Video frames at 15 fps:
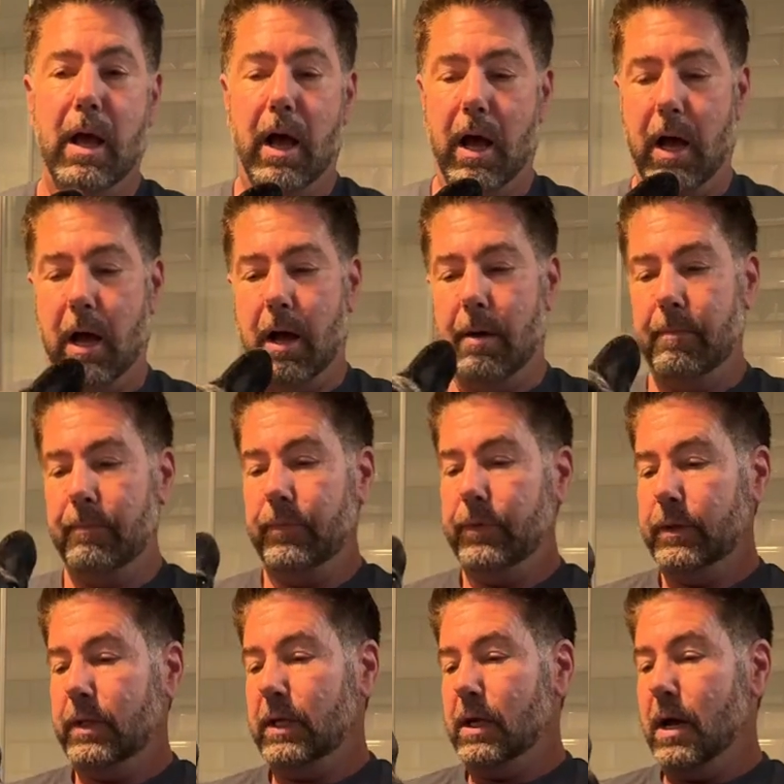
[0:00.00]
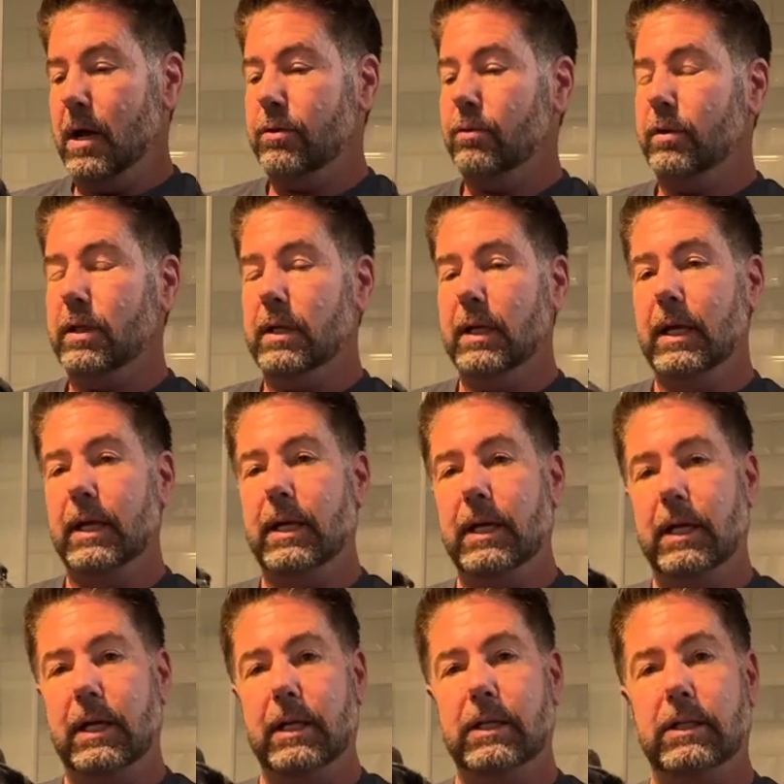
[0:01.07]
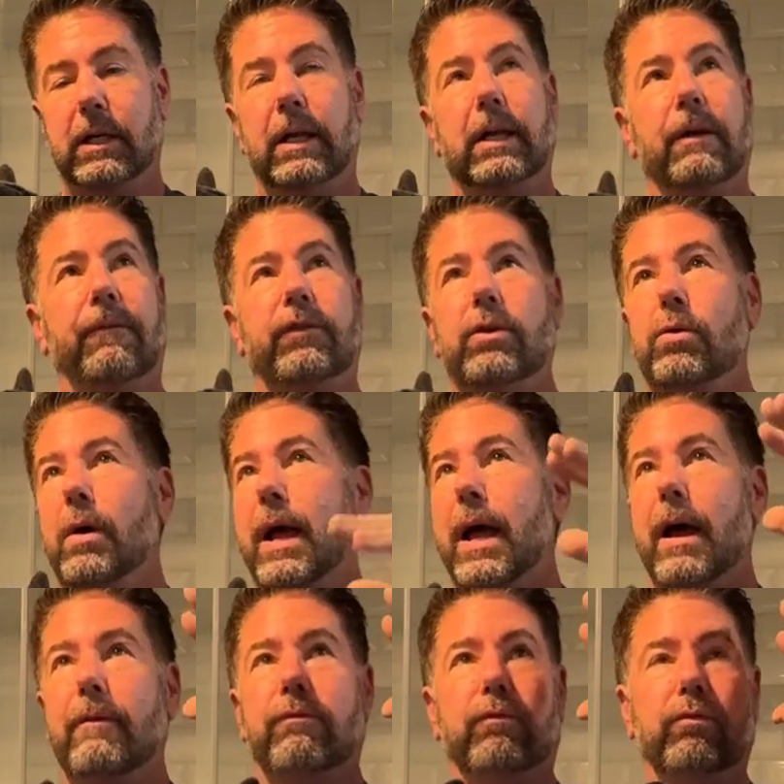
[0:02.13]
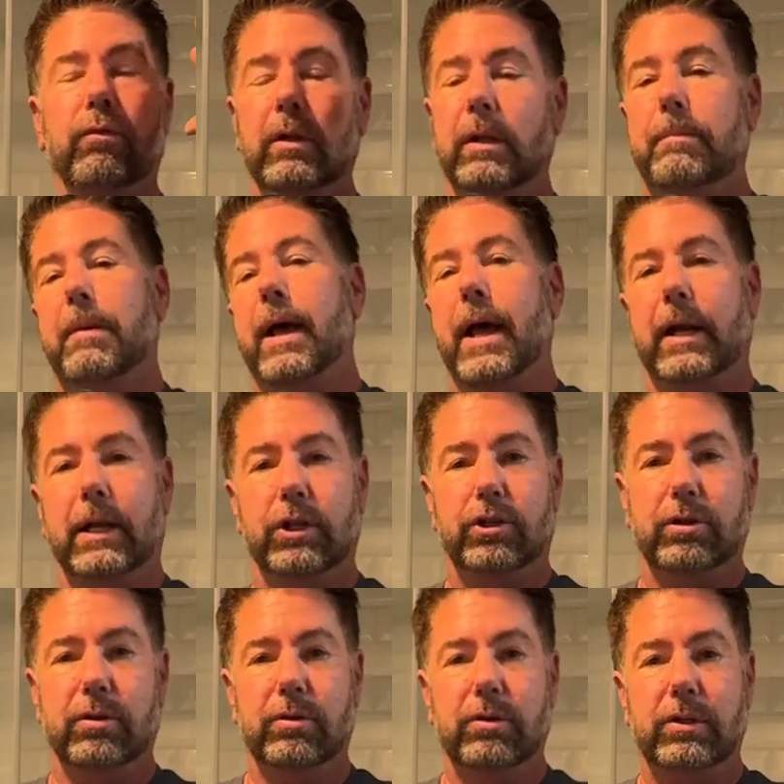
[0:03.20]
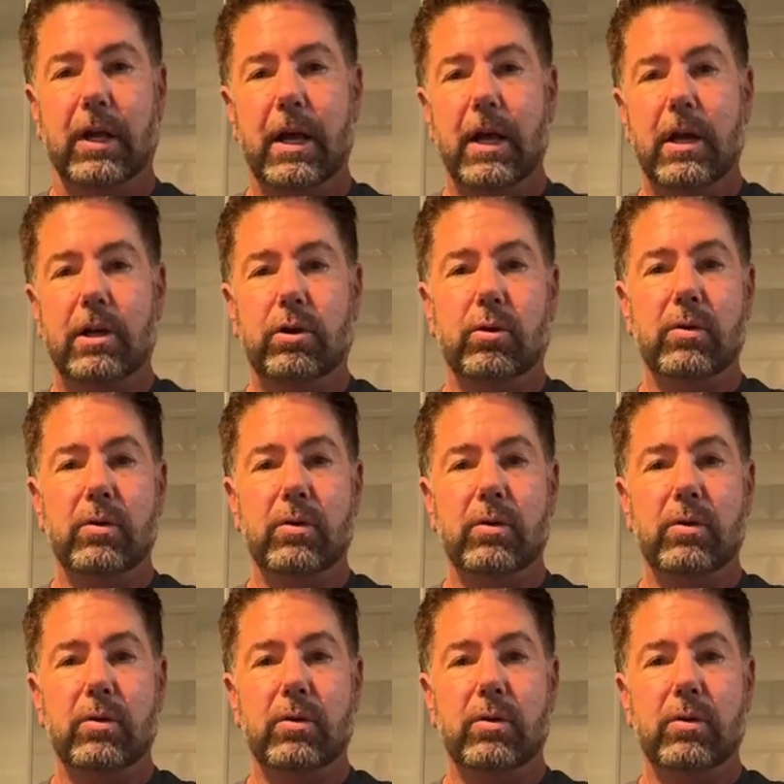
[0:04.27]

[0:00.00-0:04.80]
The other thing is, if you have really bad issues, you